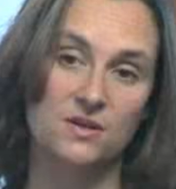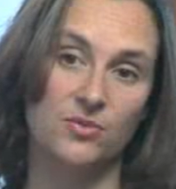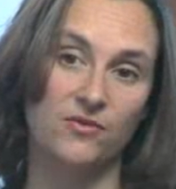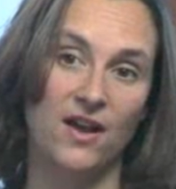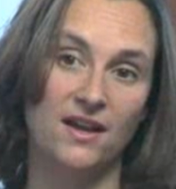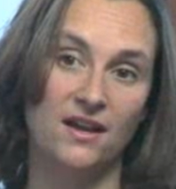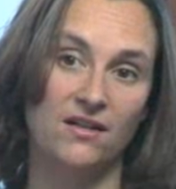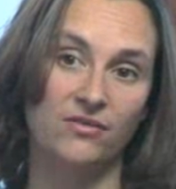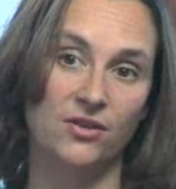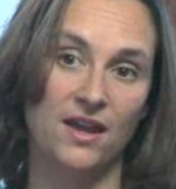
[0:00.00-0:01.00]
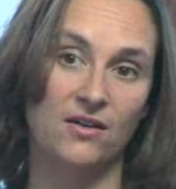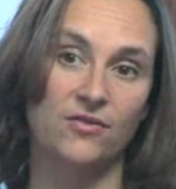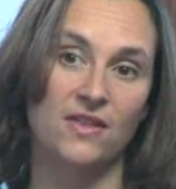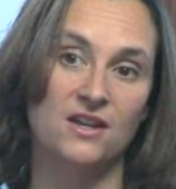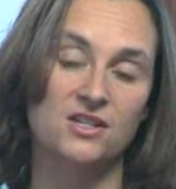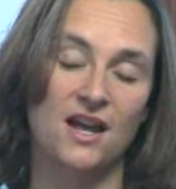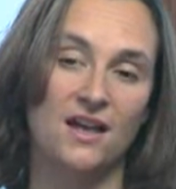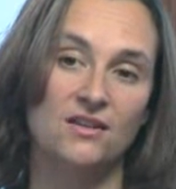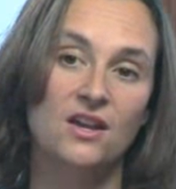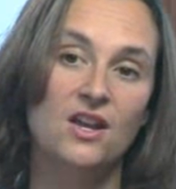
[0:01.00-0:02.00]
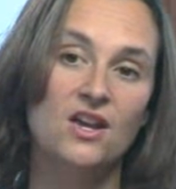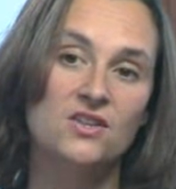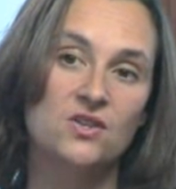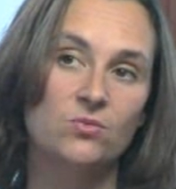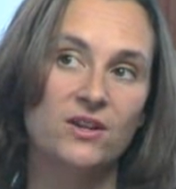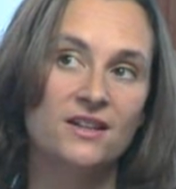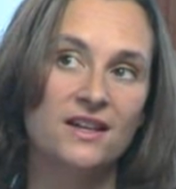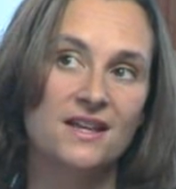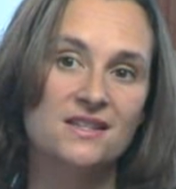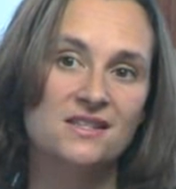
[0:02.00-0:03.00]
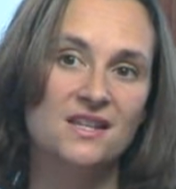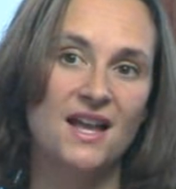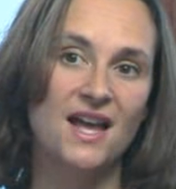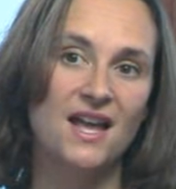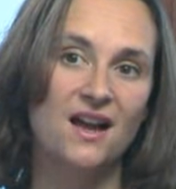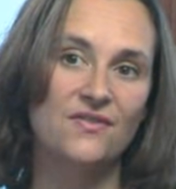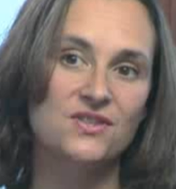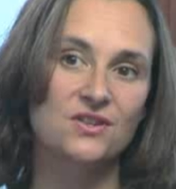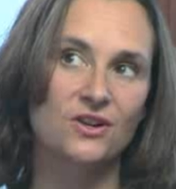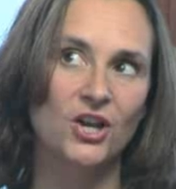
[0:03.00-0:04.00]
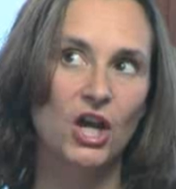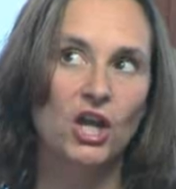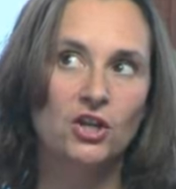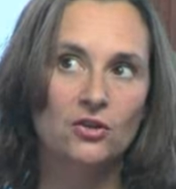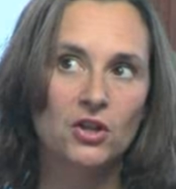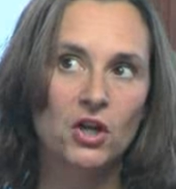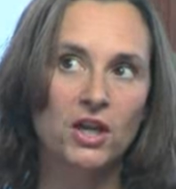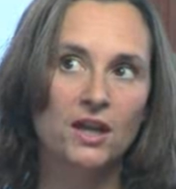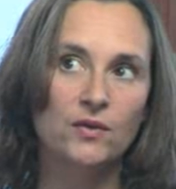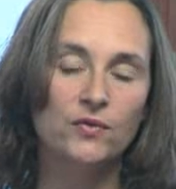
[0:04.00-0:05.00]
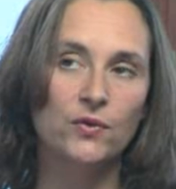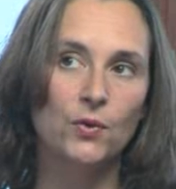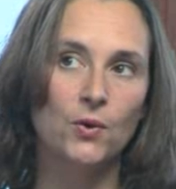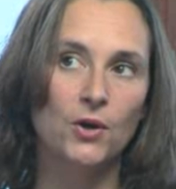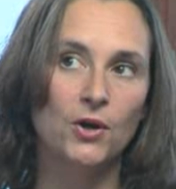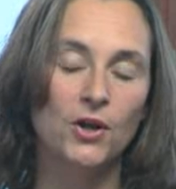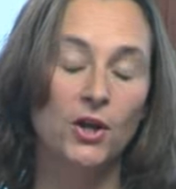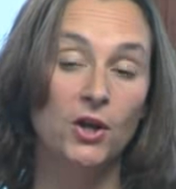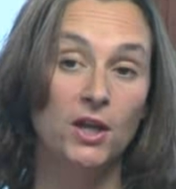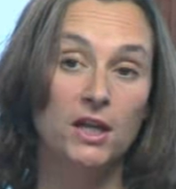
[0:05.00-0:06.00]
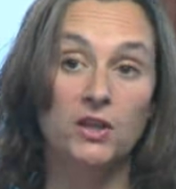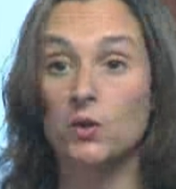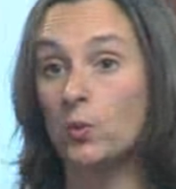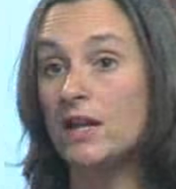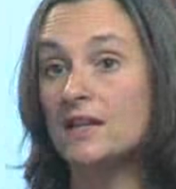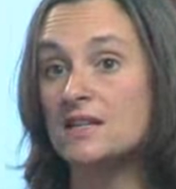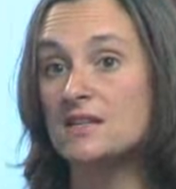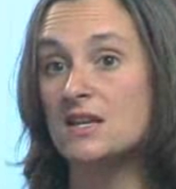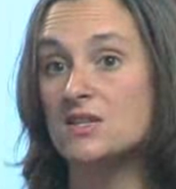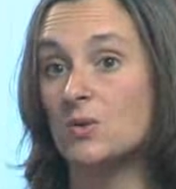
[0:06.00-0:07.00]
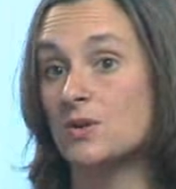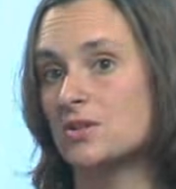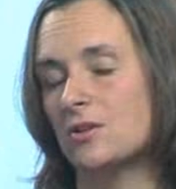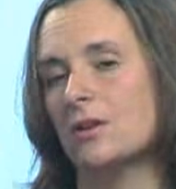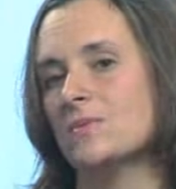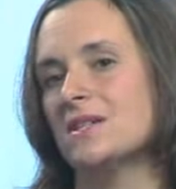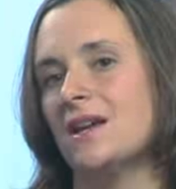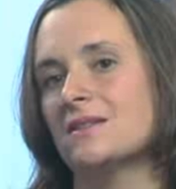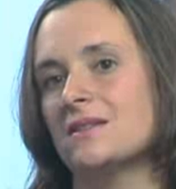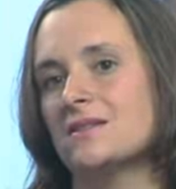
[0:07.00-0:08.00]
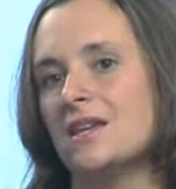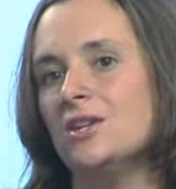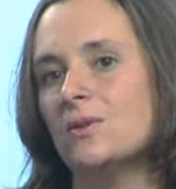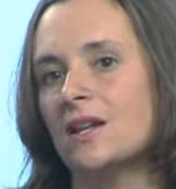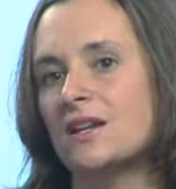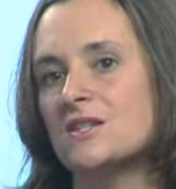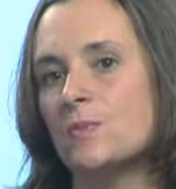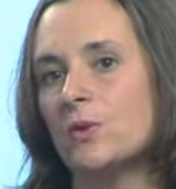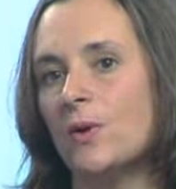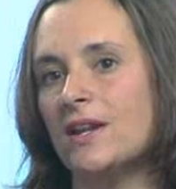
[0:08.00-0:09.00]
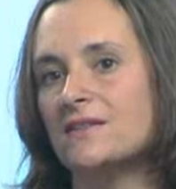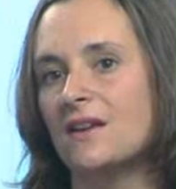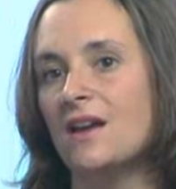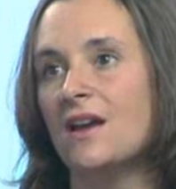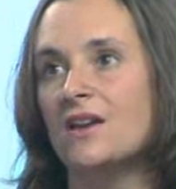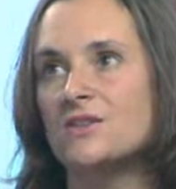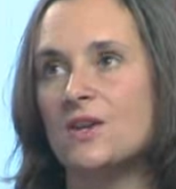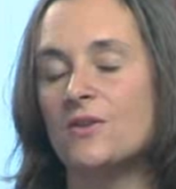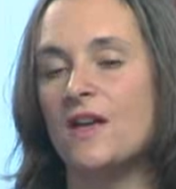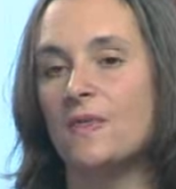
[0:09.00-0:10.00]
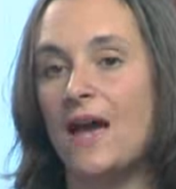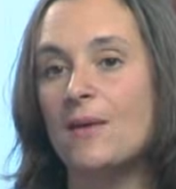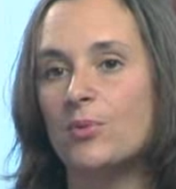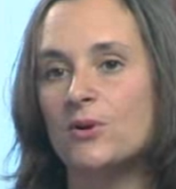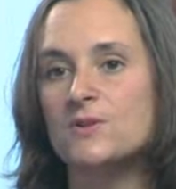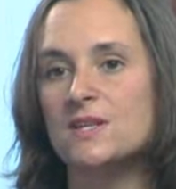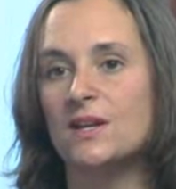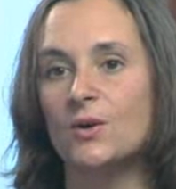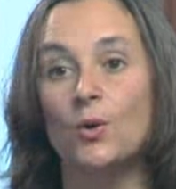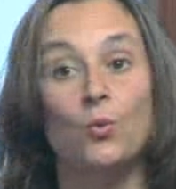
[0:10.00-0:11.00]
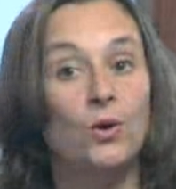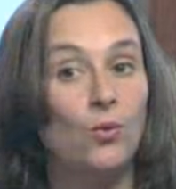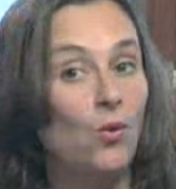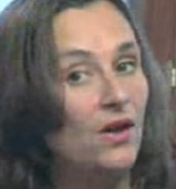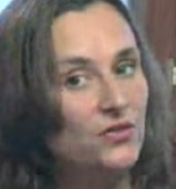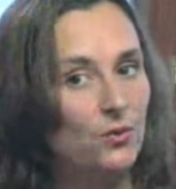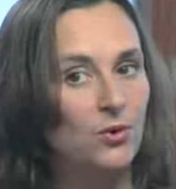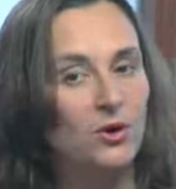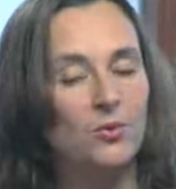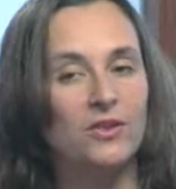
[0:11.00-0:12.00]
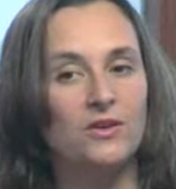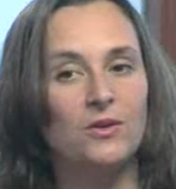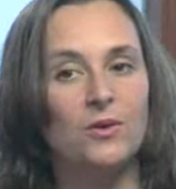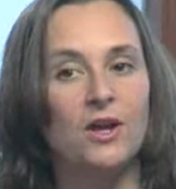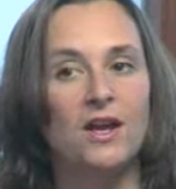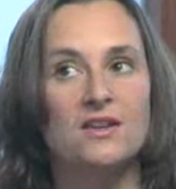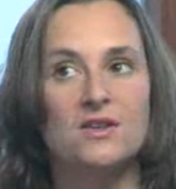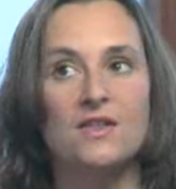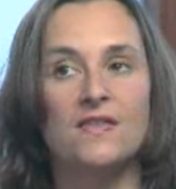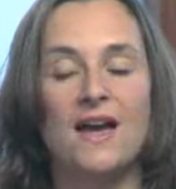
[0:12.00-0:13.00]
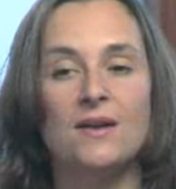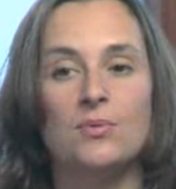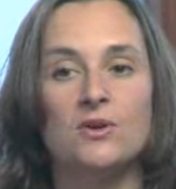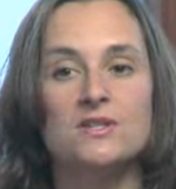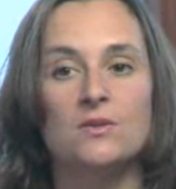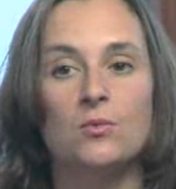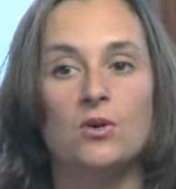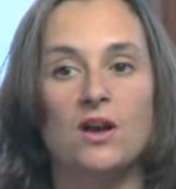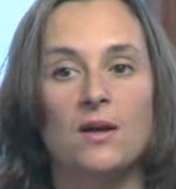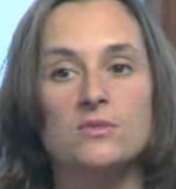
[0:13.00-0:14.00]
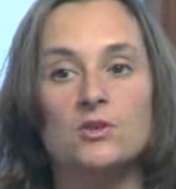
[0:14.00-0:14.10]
to provide health care for that child. So, really, as a CIA officer, you're looking for either weaknesses or circumstances that you can exploit so that that person will want to work with you, so that that person will come